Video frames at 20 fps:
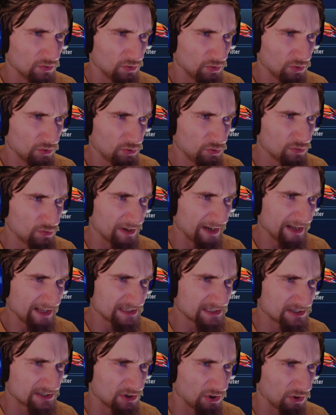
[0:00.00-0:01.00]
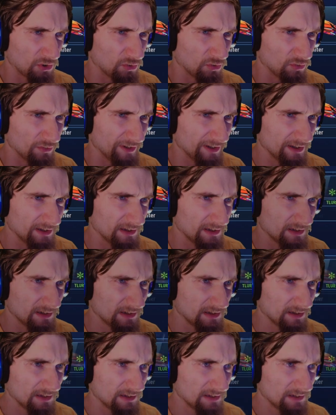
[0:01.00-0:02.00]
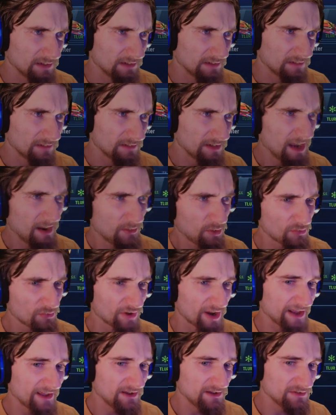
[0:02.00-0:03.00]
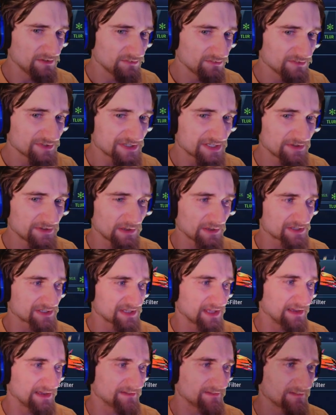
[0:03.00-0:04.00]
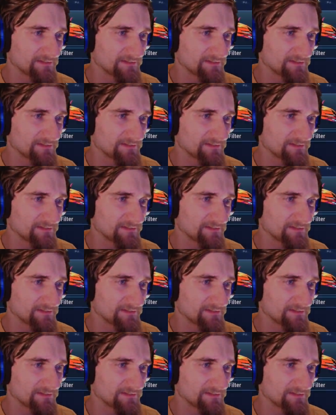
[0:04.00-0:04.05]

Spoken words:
Ooh, it is gold. Yeah, we'll run it. See what it looks like.